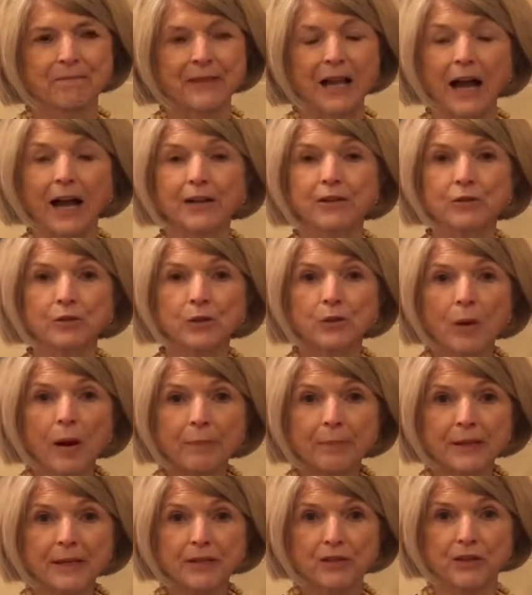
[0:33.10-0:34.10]
I grew
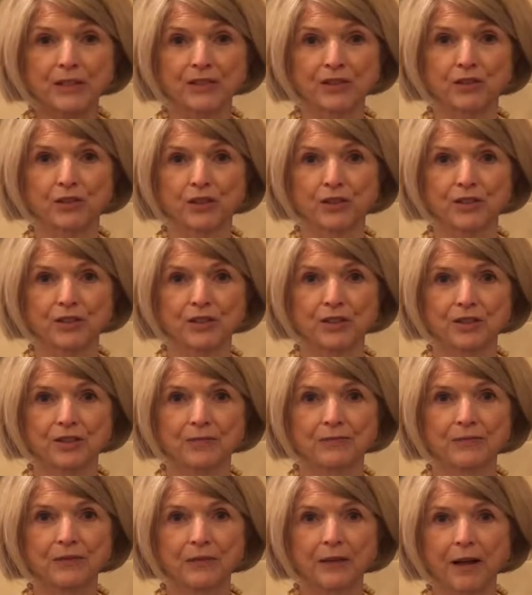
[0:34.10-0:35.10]
up in Grace Church.
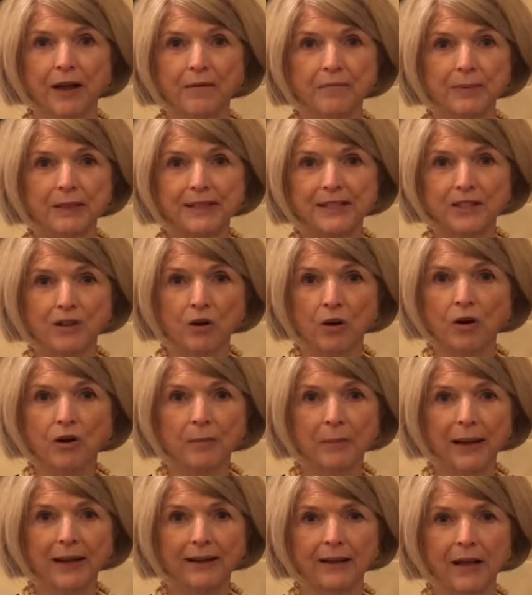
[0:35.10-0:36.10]
I've been here all
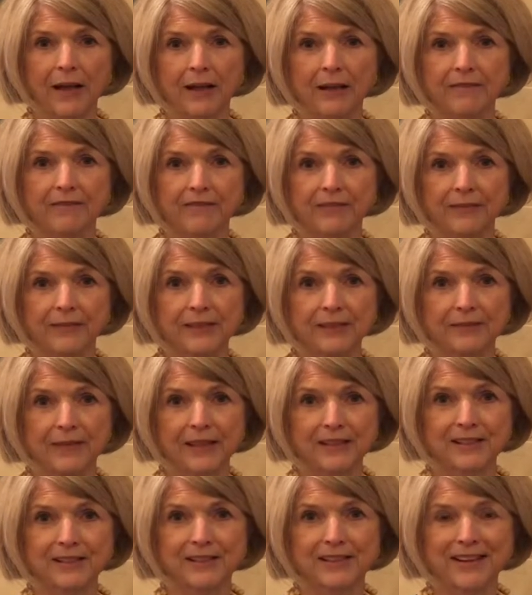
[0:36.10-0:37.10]
my life, and
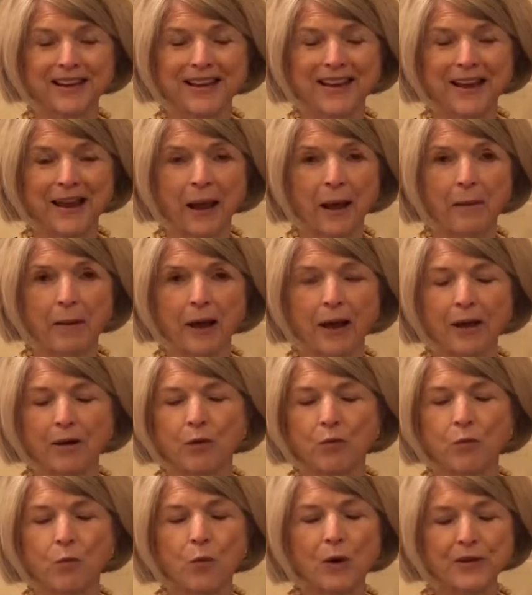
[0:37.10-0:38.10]
that's a
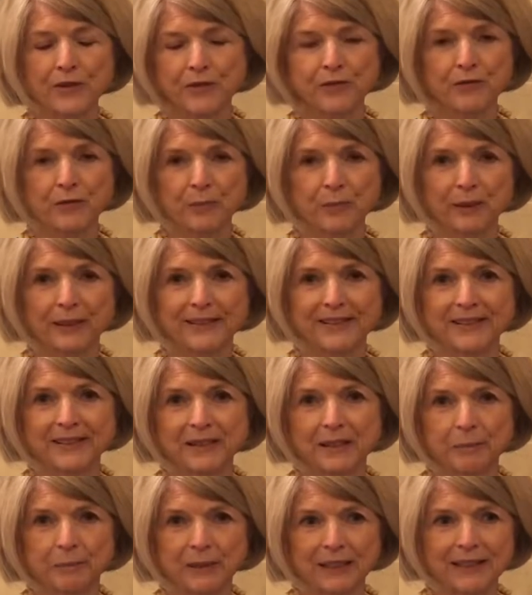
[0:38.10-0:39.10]
wonderful place
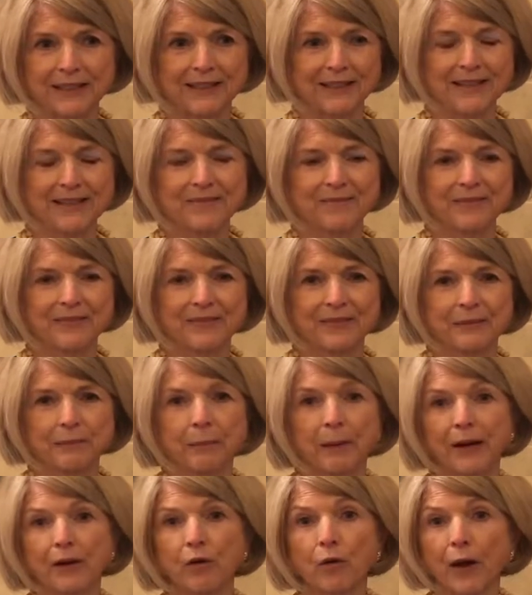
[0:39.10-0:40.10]
to be.
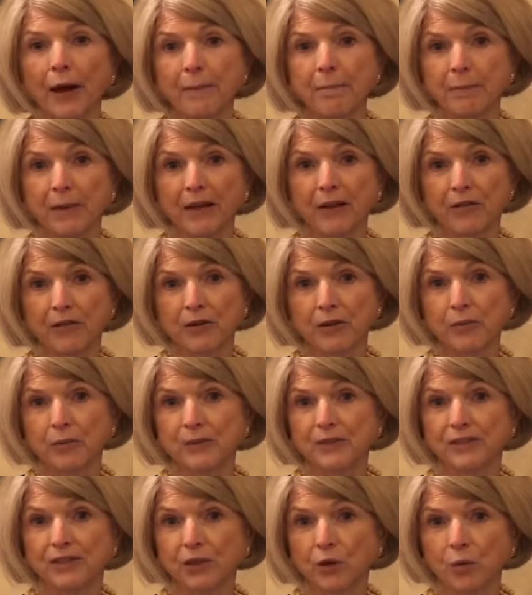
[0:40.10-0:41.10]
My grandmother
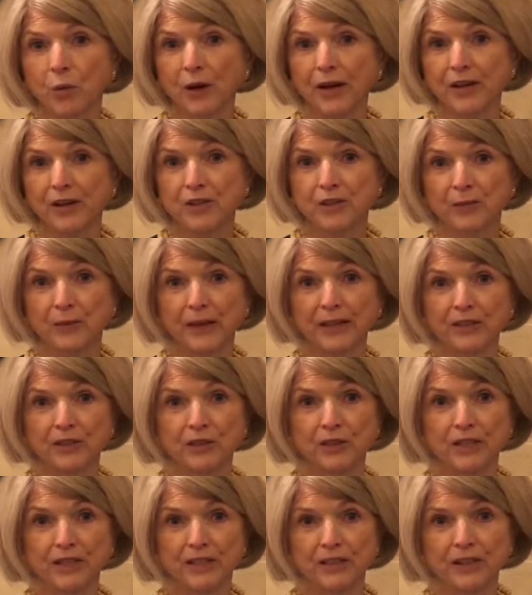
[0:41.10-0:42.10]
was the choir director
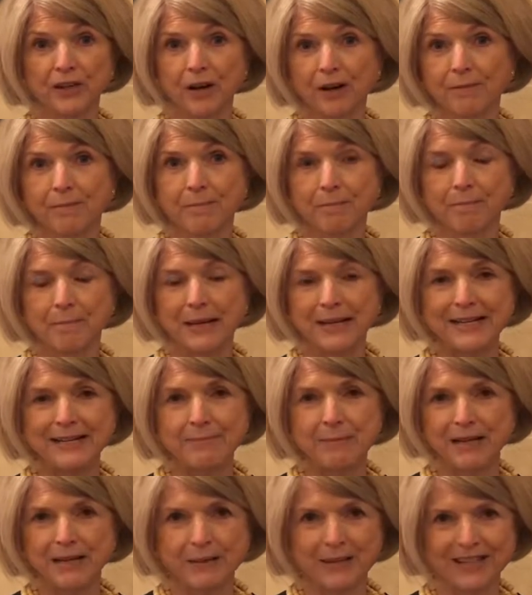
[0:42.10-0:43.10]
here many,
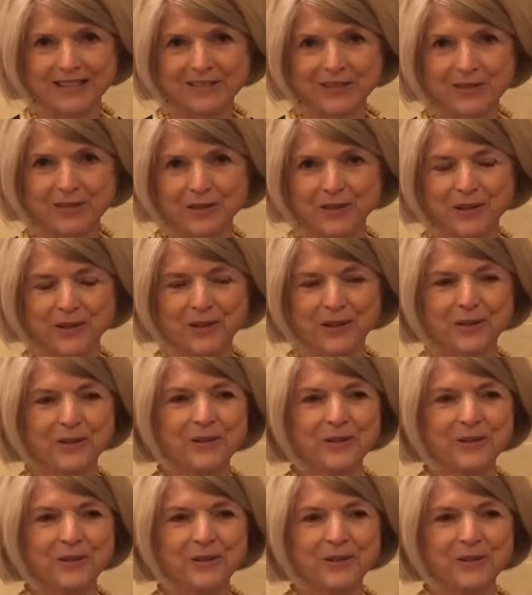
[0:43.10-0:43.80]
many years ago,